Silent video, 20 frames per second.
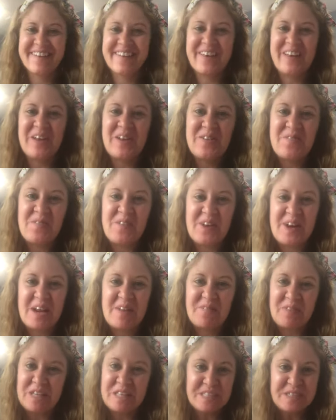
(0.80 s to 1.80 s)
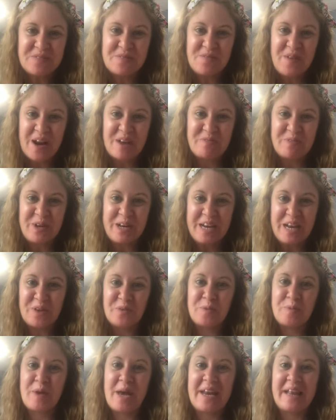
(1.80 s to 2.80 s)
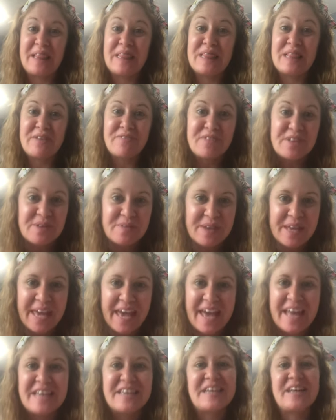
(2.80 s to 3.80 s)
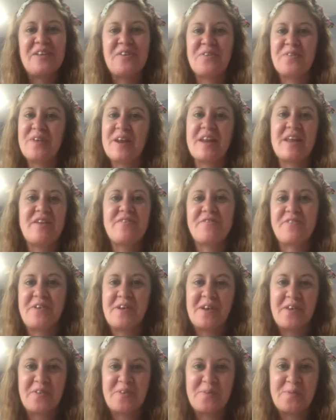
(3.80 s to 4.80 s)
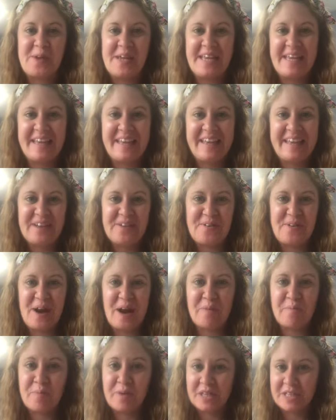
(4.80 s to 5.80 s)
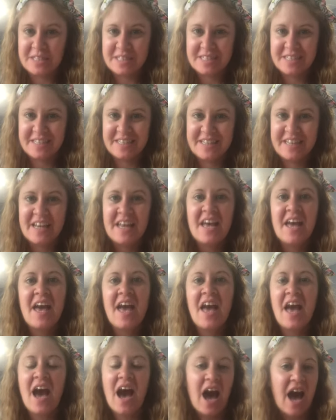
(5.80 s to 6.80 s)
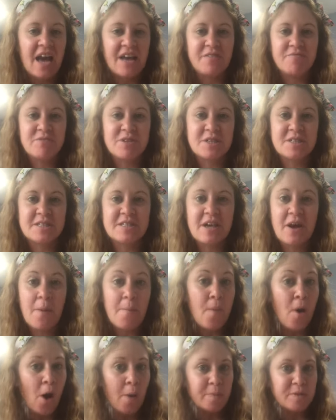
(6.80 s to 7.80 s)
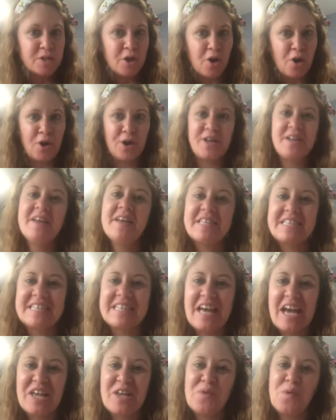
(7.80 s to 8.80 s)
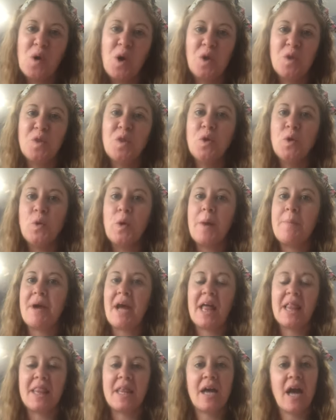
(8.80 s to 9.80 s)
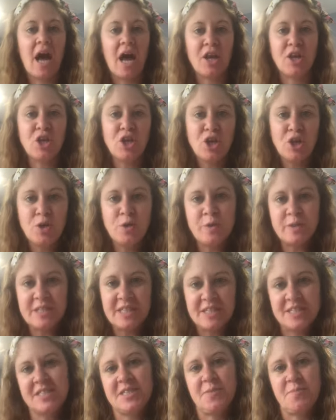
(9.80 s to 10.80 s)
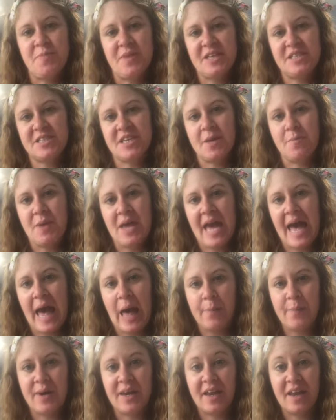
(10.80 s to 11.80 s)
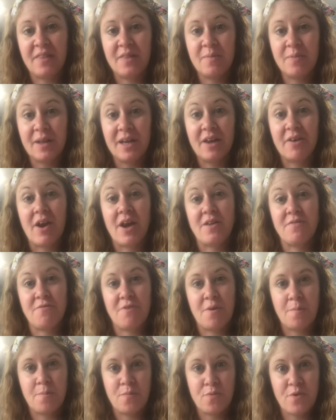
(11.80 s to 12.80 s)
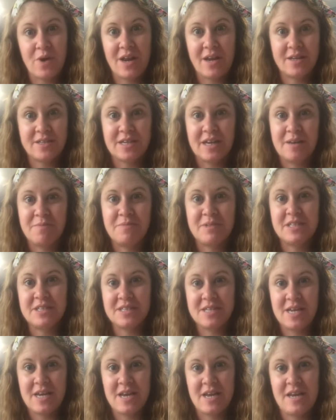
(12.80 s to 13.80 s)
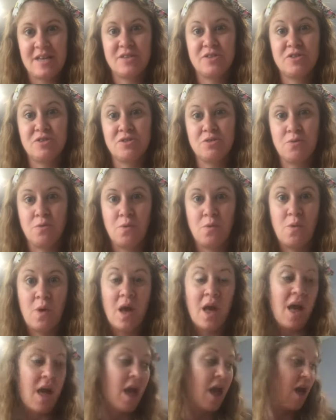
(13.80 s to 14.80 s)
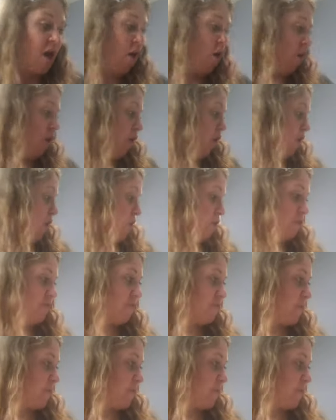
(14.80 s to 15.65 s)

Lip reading: Good morning, Brunston Primary. I hope you had a lovely weekend and you're ready for another week here at Brunston. I've just popped on to let you all know about a new system that's going to be happening in the playground from break time today. So, all of the